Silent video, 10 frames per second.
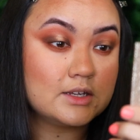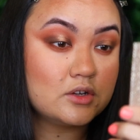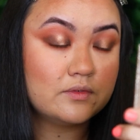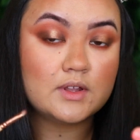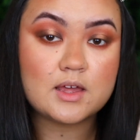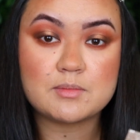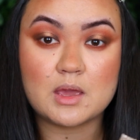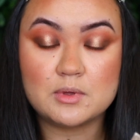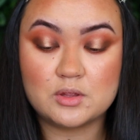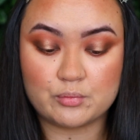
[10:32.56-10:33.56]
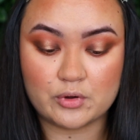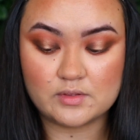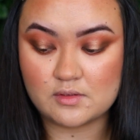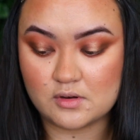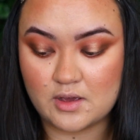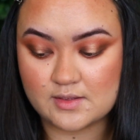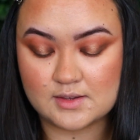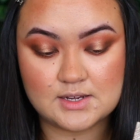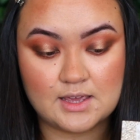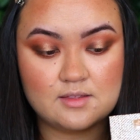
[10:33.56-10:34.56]
I do feel like maybe the bronze is not as
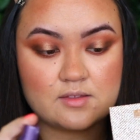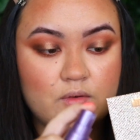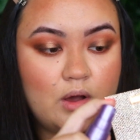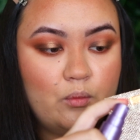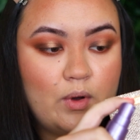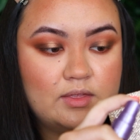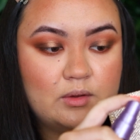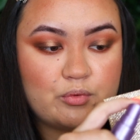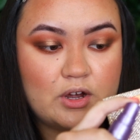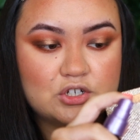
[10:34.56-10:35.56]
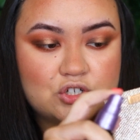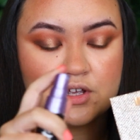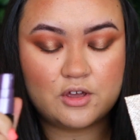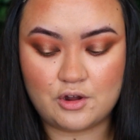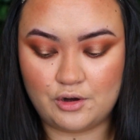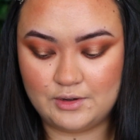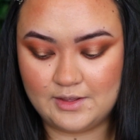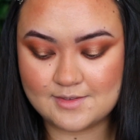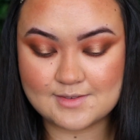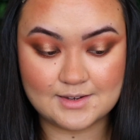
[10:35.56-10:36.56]
intense, so I'll wet the brush
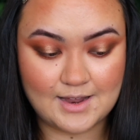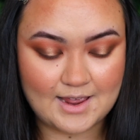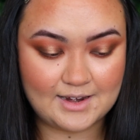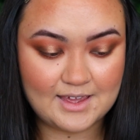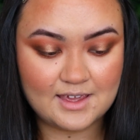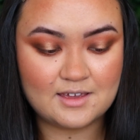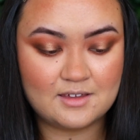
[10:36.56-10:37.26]
only slightly.